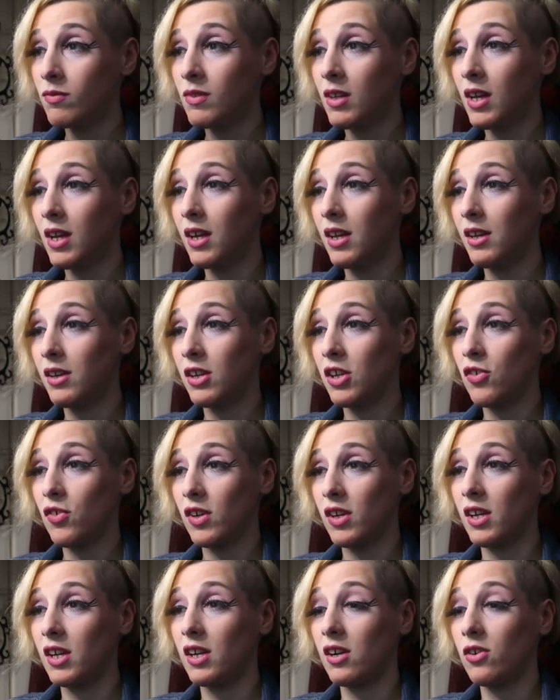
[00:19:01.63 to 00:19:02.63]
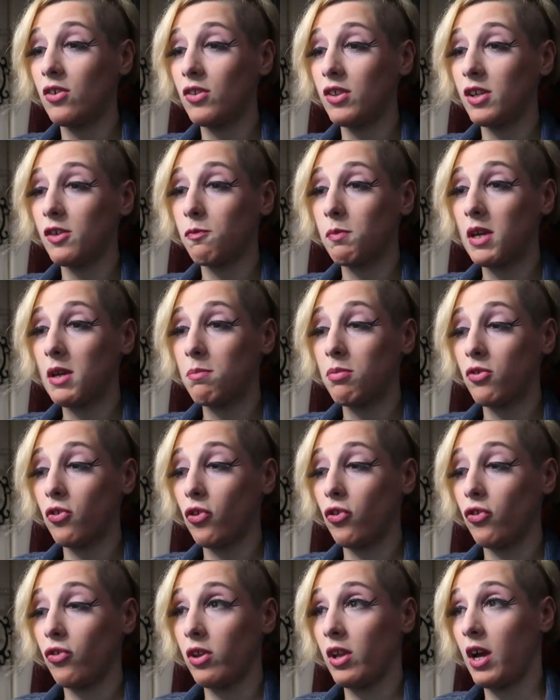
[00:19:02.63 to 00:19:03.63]
And hearing, like, all these
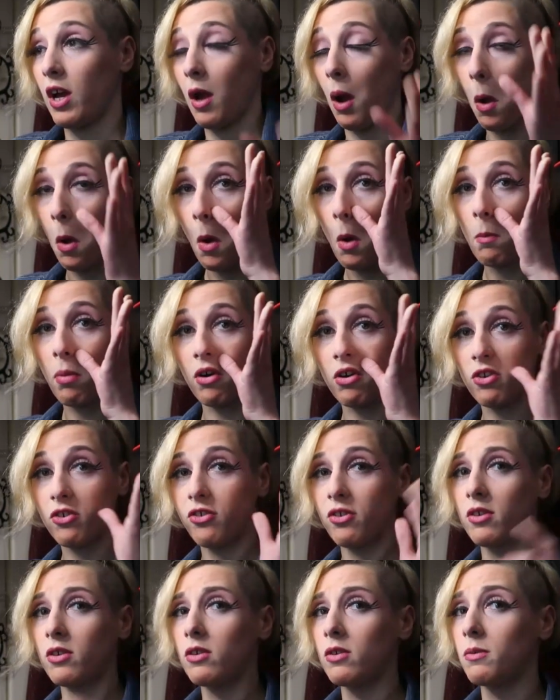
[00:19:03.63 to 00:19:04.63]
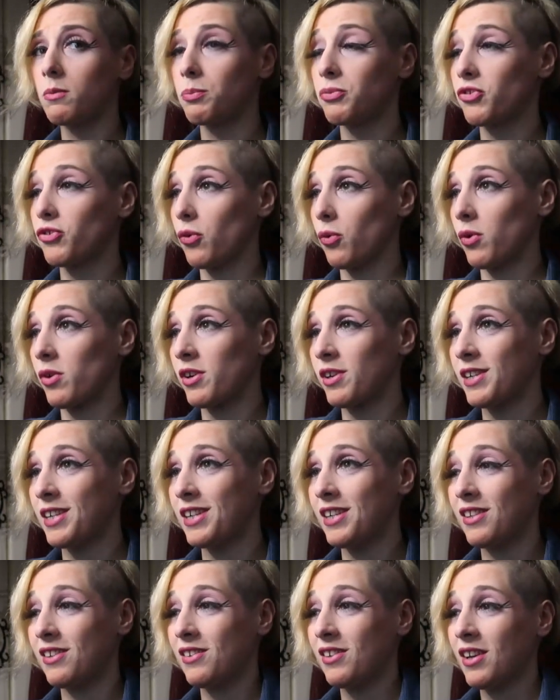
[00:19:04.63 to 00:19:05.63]
people's, like, personal
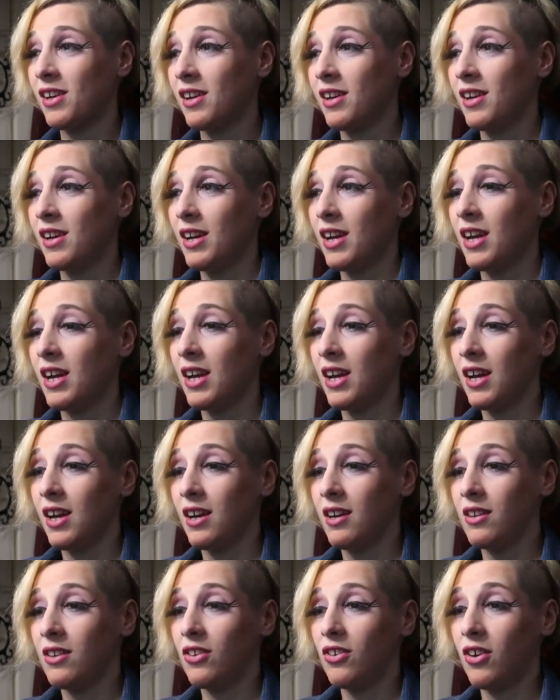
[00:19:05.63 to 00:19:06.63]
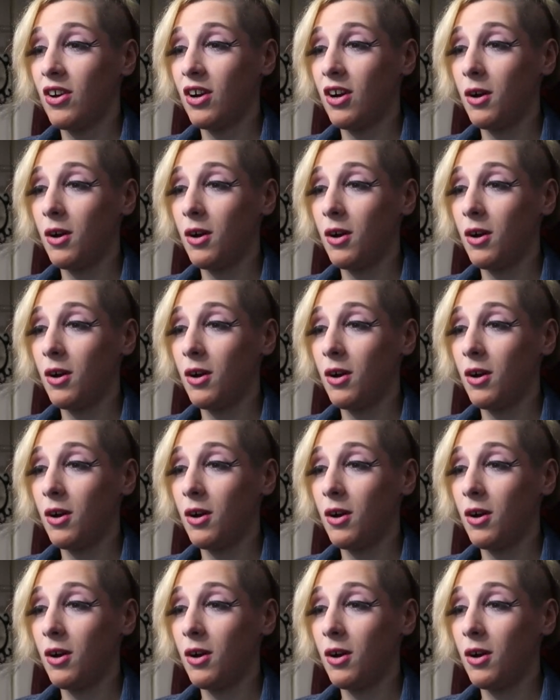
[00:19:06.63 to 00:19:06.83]
stories, and